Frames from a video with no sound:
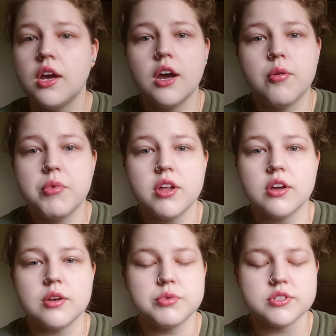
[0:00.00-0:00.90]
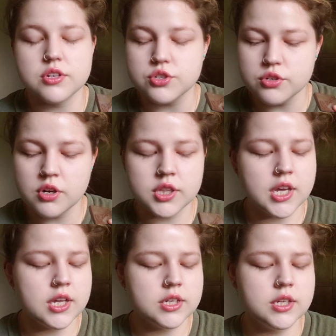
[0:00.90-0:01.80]
I'm not 100% sure on
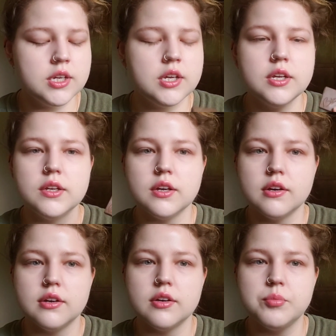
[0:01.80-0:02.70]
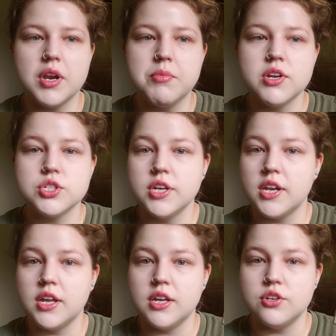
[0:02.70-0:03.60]
that, but I managed to
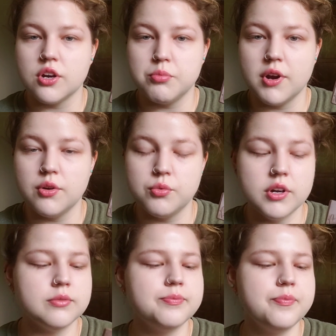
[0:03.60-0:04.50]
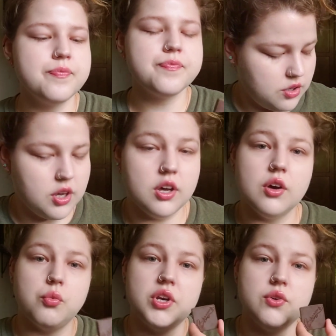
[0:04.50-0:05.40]
get a dark brown one.
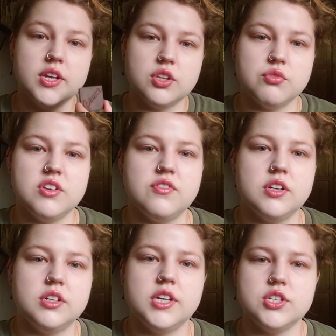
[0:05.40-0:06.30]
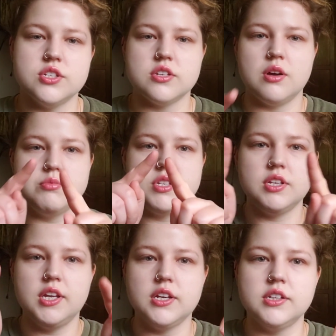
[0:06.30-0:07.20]
When you get the refill, it just comes
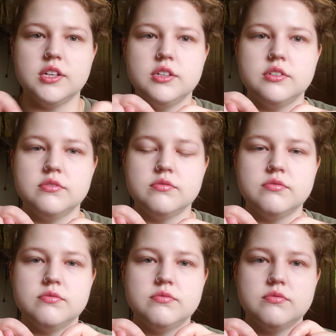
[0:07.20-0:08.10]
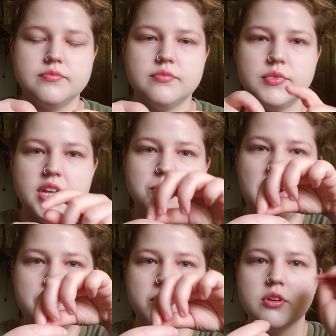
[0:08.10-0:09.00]
in like a little like
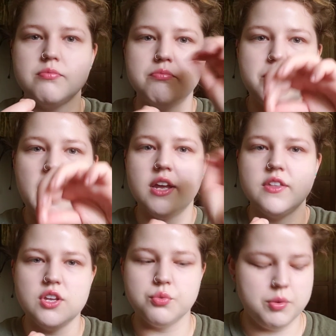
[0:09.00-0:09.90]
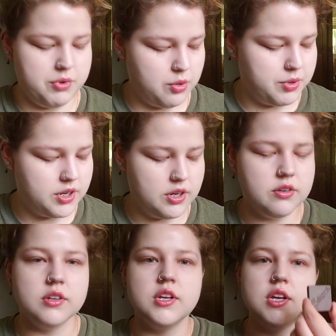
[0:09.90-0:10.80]
paper bag that you rip open,
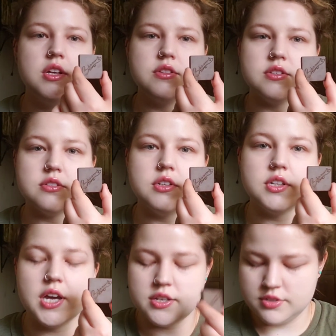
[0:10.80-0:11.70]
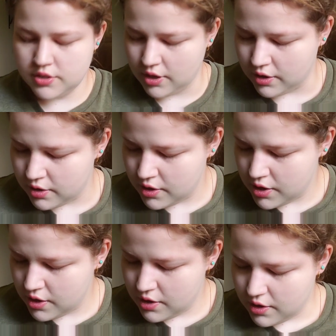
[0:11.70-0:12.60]
and this little guy is in there.
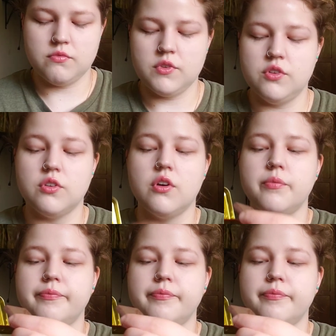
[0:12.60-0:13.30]
So